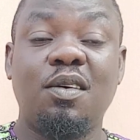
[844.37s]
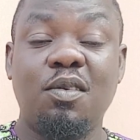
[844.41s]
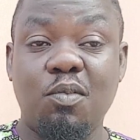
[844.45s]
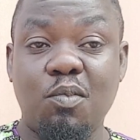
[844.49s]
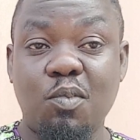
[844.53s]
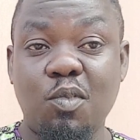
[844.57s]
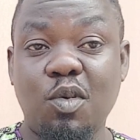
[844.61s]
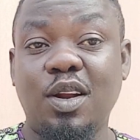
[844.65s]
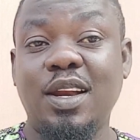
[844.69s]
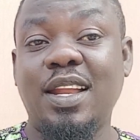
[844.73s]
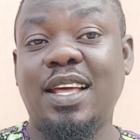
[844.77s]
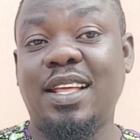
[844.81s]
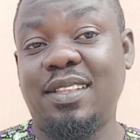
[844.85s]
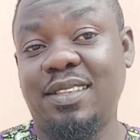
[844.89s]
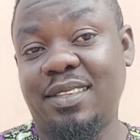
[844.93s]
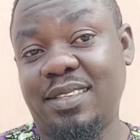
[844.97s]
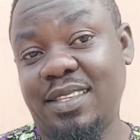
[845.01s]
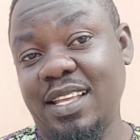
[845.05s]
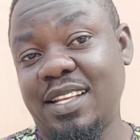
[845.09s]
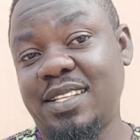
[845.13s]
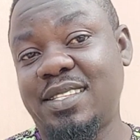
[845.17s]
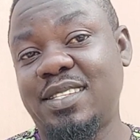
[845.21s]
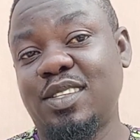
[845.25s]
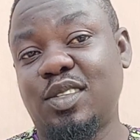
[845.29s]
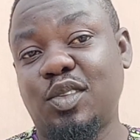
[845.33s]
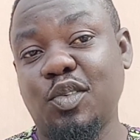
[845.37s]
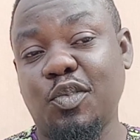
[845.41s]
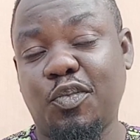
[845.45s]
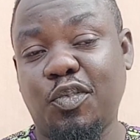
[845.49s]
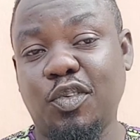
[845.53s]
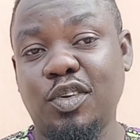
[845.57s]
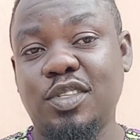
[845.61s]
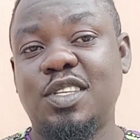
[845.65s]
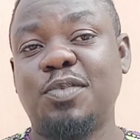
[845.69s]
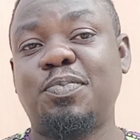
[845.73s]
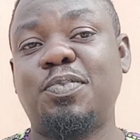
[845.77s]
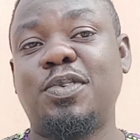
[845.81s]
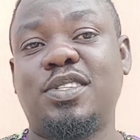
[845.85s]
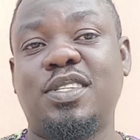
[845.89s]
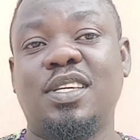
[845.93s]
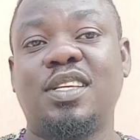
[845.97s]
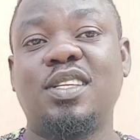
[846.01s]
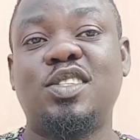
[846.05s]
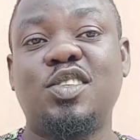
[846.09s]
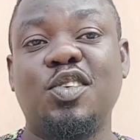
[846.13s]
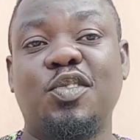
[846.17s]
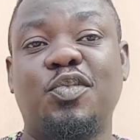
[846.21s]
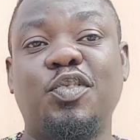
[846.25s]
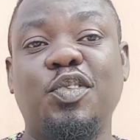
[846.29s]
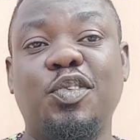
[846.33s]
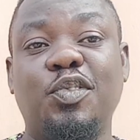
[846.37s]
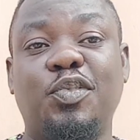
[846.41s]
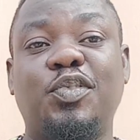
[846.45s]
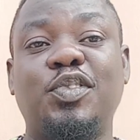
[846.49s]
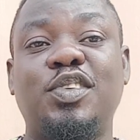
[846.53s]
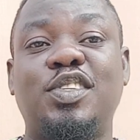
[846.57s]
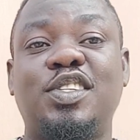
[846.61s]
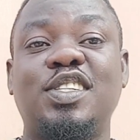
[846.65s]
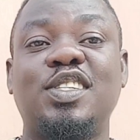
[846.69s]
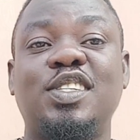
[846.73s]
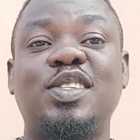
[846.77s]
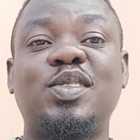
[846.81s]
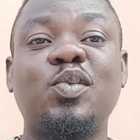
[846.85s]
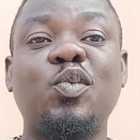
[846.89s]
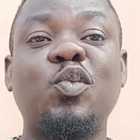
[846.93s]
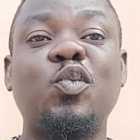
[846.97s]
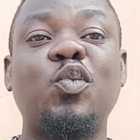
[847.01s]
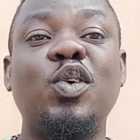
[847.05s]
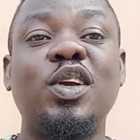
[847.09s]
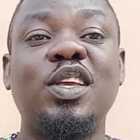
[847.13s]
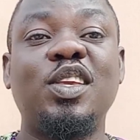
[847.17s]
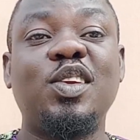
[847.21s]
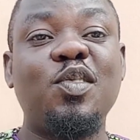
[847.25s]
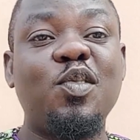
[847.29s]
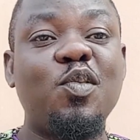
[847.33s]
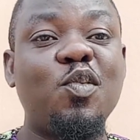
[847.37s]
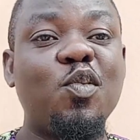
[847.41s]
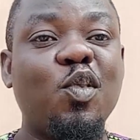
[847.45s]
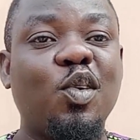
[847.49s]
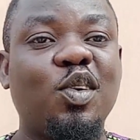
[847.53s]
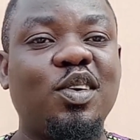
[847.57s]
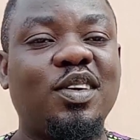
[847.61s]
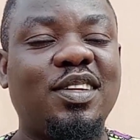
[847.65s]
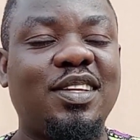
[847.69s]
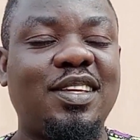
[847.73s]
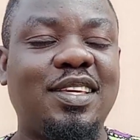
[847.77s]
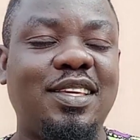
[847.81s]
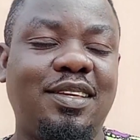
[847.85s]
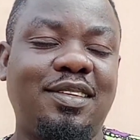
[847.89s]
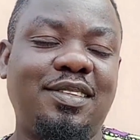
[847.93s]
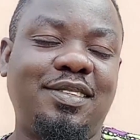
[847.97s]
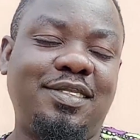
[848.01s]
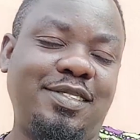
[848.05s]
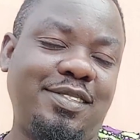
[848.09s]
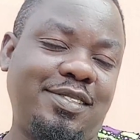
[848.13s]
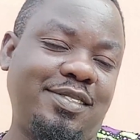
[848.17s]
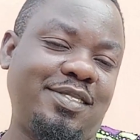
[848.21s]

more than 30 to 40% of your fishes weighing 1 kg.